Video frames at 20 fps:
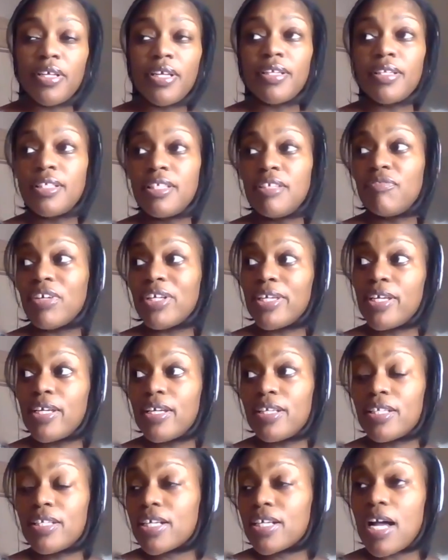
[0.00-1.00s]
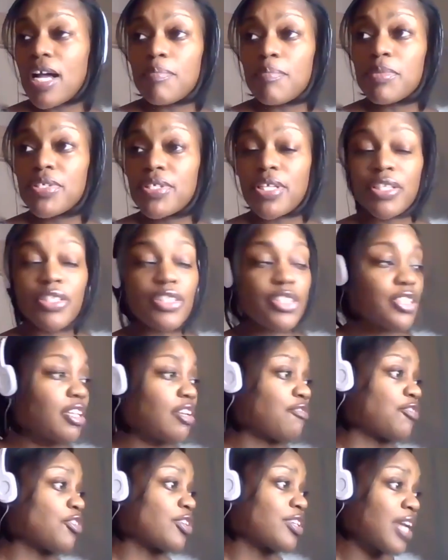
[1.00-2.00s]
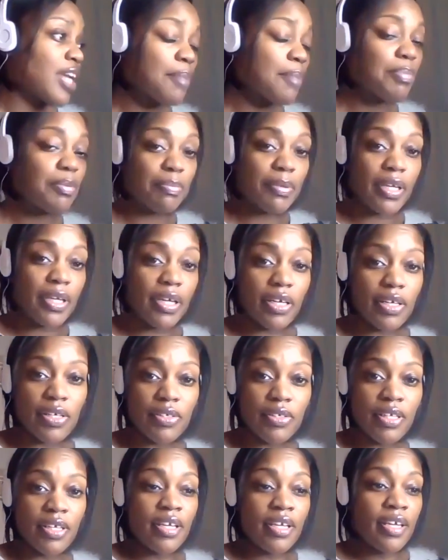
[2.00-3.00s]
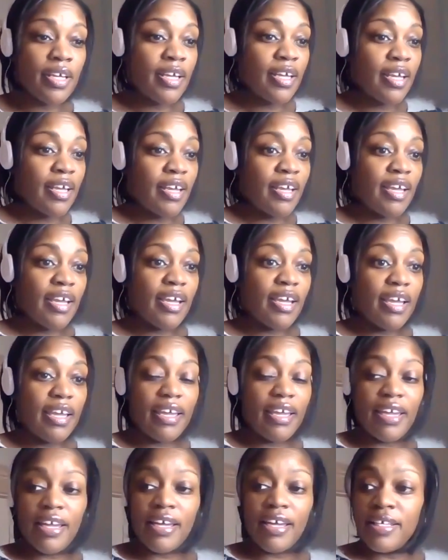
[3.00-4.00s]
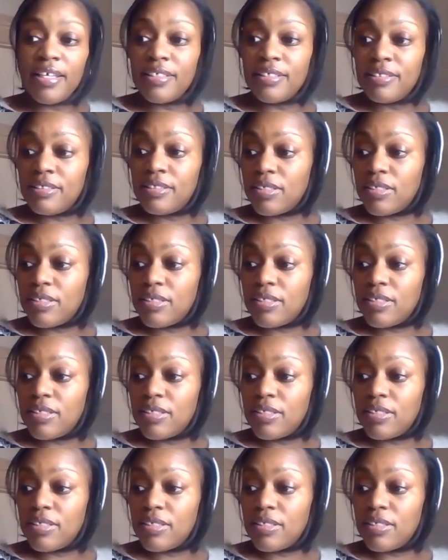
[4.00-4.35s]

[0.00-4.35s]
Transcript: and leave an N in the comment section if you're not prepared. And